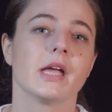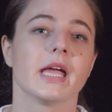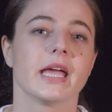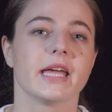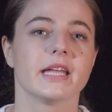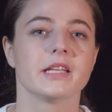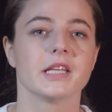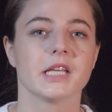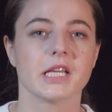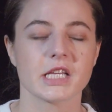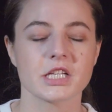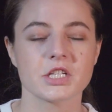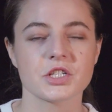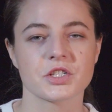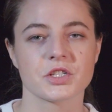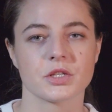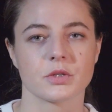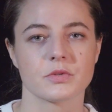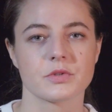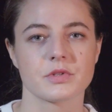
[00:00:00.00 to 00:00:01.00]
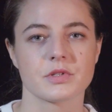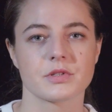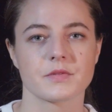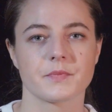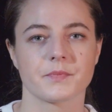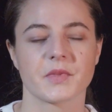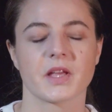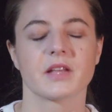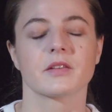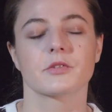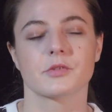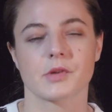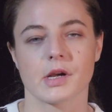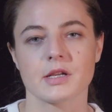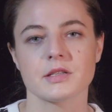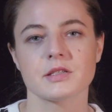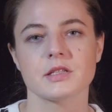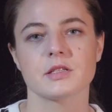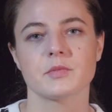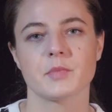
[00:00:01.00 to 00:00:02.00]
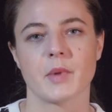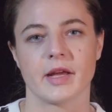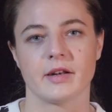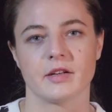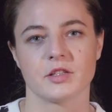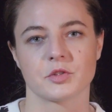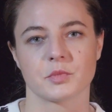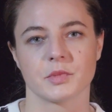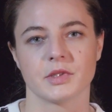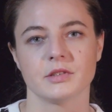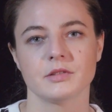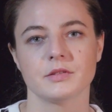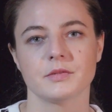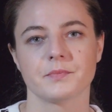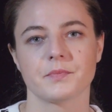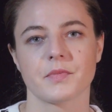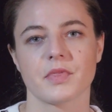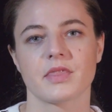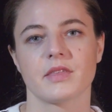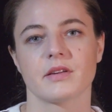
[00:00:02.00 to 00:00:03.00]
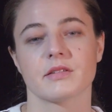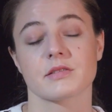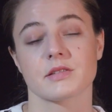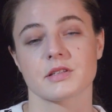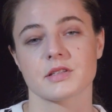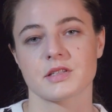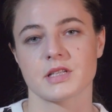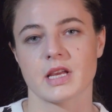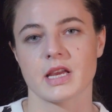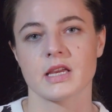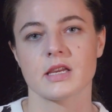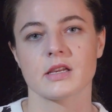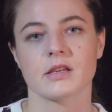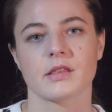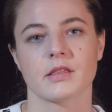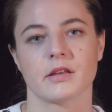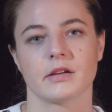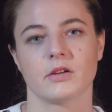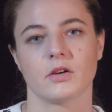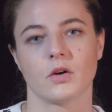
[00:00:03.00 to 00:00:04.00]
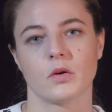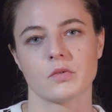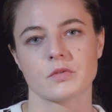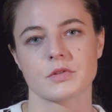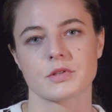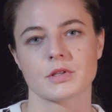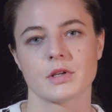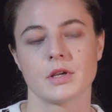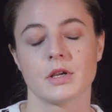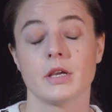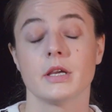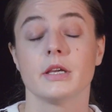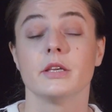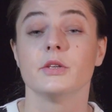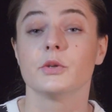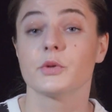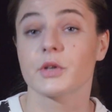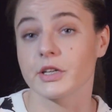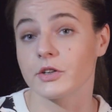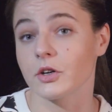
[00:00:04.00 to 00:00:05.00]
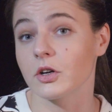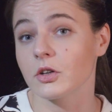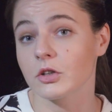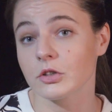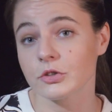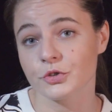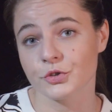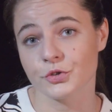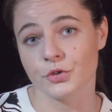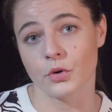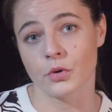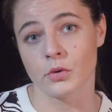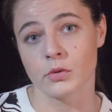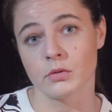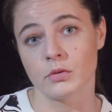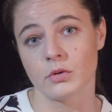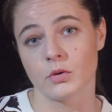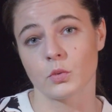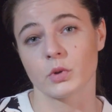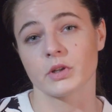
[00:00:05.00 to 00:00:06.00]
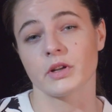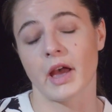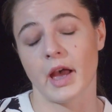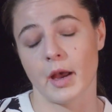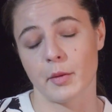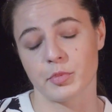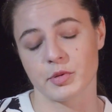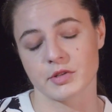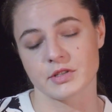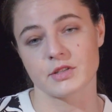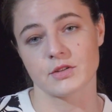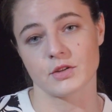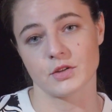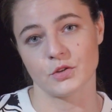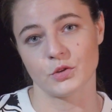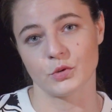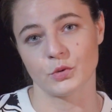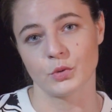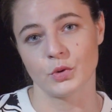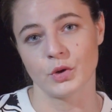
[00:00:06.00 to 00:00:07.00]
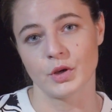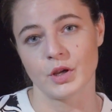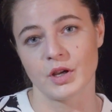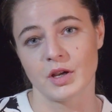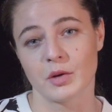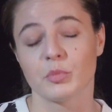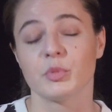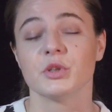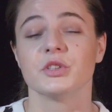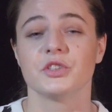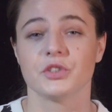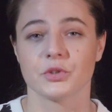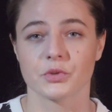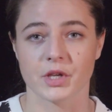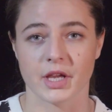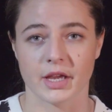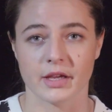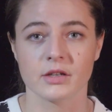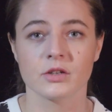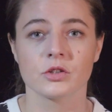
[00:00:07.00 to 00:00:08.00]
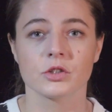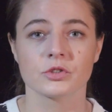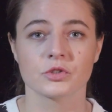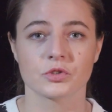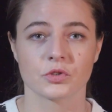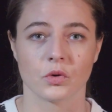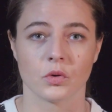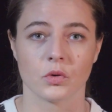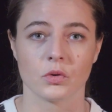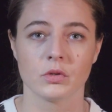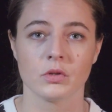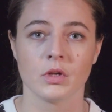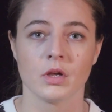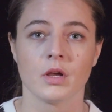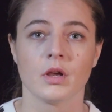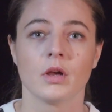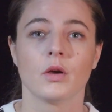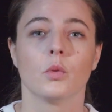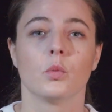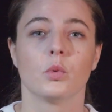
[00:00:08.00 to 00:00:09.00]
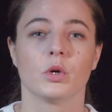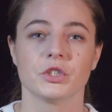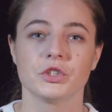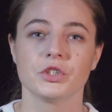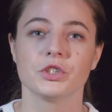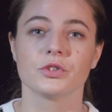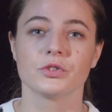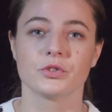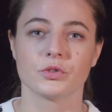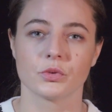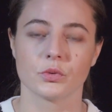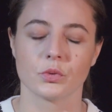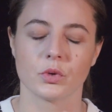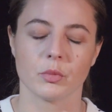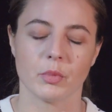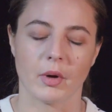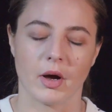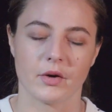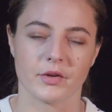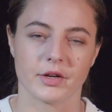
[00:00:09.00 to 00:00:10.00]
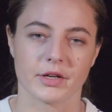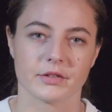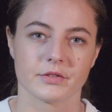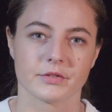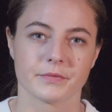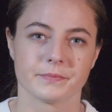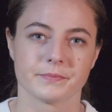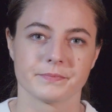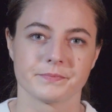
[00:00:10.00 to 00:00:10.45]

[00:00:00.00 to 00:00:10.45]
In issues and crisis management, there's a saying that goes, you cannot control what happens to you, but you can control what you do about it.